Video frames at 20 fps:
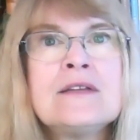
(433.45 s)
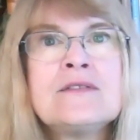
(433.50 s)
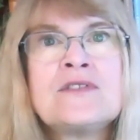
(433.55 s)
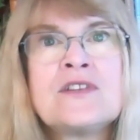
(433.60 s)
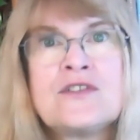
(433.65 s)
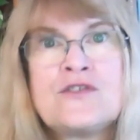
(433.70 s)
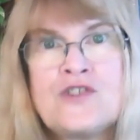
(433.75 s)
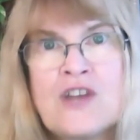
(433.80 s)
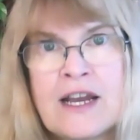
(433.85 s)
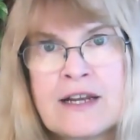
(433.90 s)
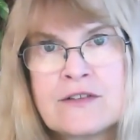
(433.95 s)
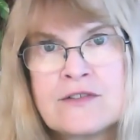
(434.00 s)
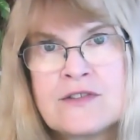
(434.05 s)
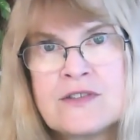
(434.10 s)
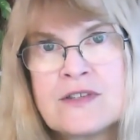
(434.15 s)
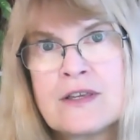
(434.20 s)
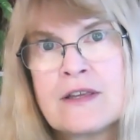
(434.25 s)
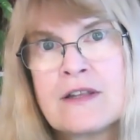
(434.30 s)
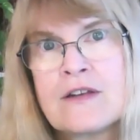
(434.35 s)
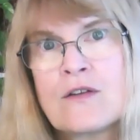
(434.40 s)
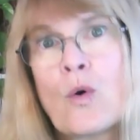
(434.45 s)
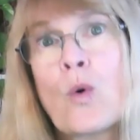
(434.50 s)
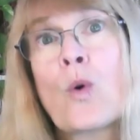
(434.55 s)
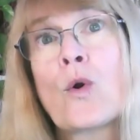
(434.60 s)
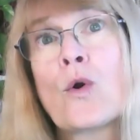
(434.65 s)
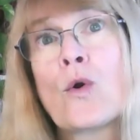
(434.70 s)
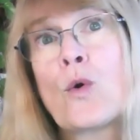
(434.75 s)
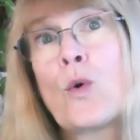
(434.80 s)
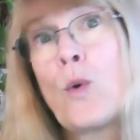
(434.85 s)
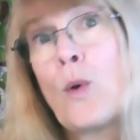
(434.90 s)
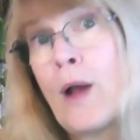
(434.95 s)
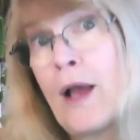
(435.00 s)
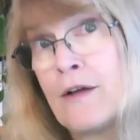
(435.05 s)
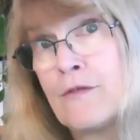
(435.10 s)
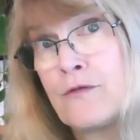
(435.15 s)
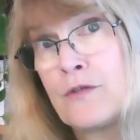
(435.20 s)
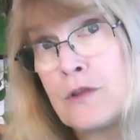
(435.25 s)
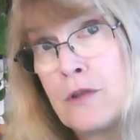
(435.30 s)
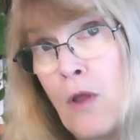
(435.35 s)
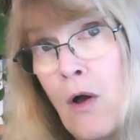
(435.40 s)
dejected or who
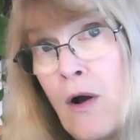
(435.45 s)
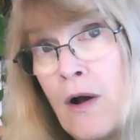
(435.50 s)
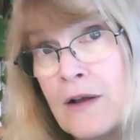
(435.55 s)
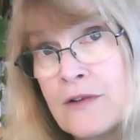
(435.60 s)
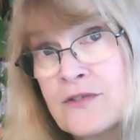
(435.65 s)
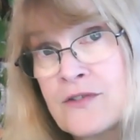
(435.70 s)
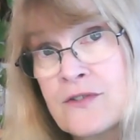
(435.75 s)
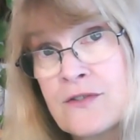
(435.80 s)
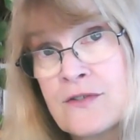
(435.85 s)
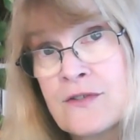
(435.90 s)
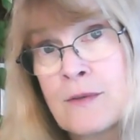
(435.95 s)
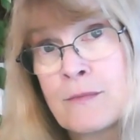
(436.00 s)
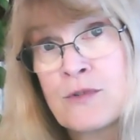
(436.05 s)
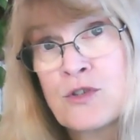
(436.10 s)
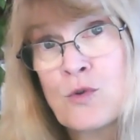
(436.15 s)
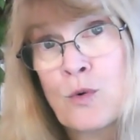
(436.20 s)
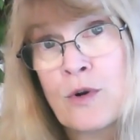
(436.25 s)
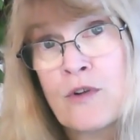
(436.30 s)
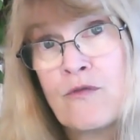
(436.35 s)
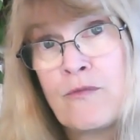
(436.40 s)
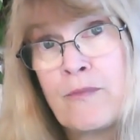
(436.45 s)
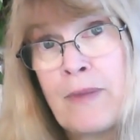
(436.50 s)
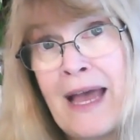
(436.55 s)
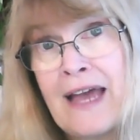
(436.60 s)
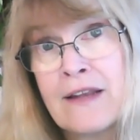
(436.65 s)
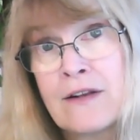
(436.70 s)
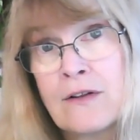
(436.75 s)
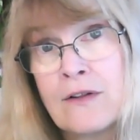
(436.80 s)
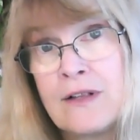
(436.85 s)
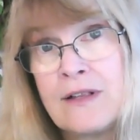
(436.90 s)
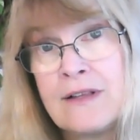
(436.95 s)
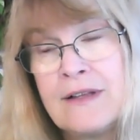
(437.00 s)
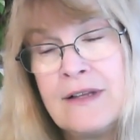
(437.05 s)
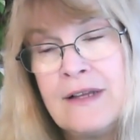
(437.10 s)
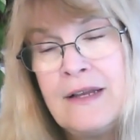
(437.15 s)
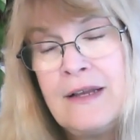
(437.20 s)
have lost some sort of battle.